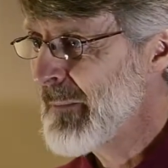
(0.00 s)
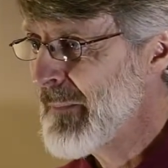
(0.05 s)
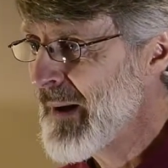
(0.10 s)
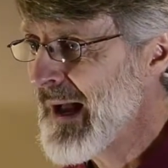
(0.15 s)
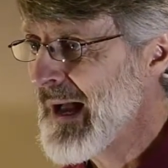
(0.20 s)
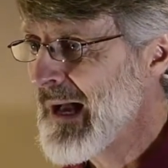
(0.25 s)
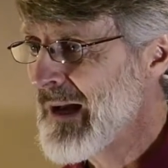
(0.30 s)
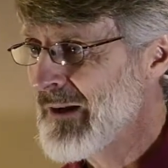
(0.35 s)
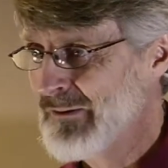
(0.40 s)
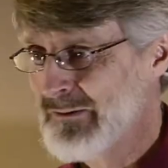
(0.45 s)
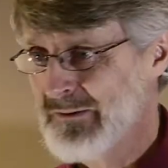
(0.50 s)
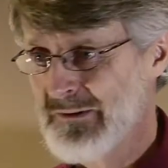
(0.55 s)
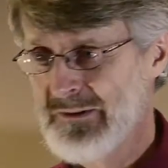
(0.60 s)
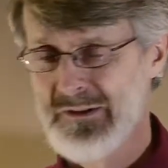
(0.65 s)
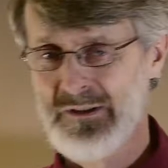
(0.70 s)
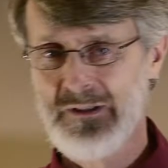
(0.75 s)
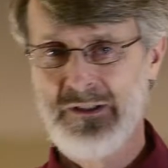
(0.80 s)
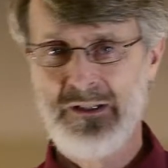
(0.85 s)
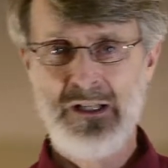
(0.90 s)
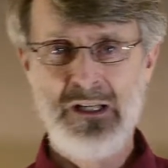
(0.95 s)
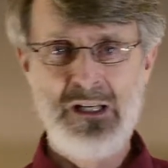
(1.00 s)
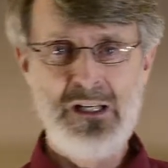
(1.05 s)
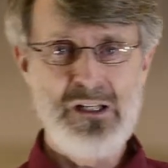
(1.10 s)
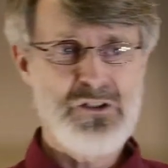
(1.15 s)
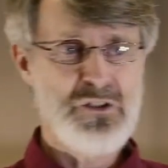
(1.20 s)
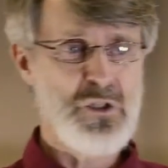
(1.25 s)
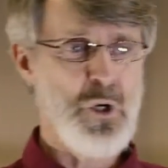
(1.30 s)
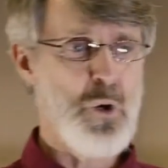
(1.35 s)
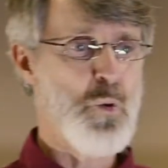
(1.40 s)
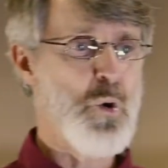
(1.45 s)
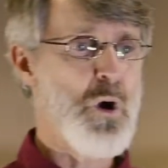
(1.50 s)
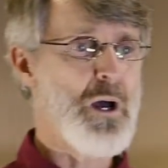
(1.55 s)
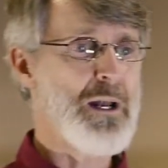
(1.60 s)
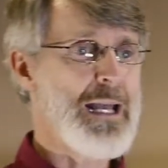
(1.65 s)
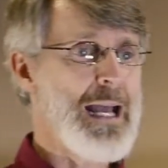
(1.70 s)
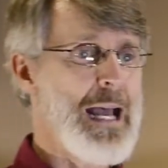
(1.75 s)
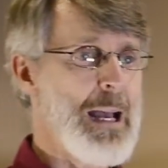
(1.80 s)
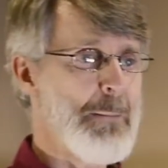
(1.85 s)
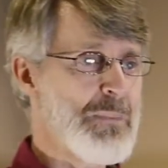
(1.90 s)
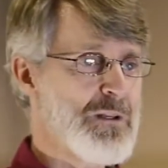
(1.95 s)
about. So,
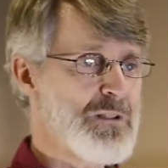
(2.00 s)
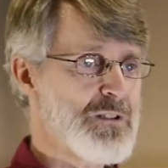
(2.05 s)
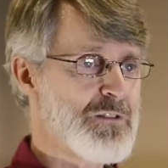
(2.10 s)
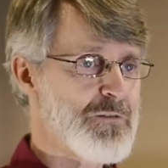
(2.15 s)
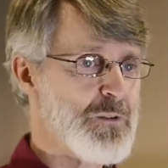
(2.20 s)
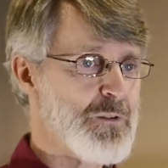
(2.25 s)
what happens,